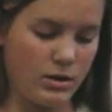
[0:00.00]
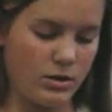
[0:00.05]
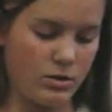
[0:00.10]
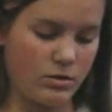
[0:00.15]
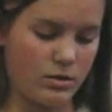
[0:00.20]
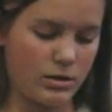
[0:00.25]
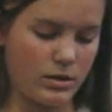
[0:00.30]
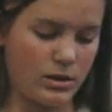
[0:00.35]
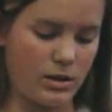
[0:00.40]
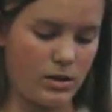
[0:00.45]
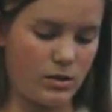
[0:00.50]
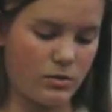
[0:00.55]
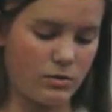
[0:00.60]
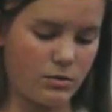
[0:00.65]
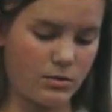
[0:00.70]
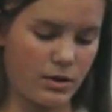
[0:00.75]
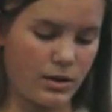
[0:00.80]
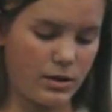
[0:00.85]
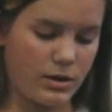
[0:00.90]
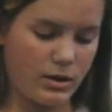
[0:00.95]
You can
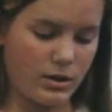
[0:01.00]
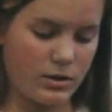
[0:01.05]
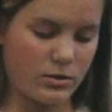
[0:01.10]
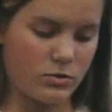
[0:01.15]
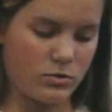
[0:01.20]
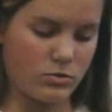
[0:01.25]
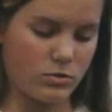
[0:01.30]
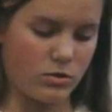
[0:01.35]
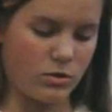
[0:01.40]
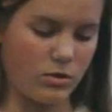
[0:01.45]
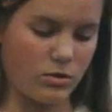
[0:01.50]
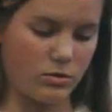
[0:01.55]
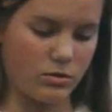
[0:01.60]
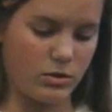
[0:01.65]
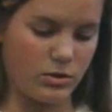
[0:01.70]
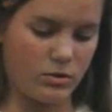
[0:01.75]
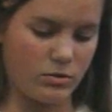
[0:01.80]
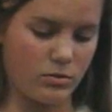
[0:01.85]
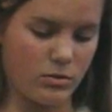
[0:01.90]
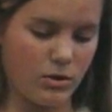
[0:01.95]
either let it control
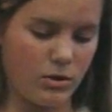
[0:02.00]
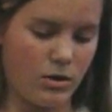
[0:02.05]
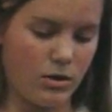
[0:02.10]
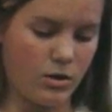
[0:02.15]
you,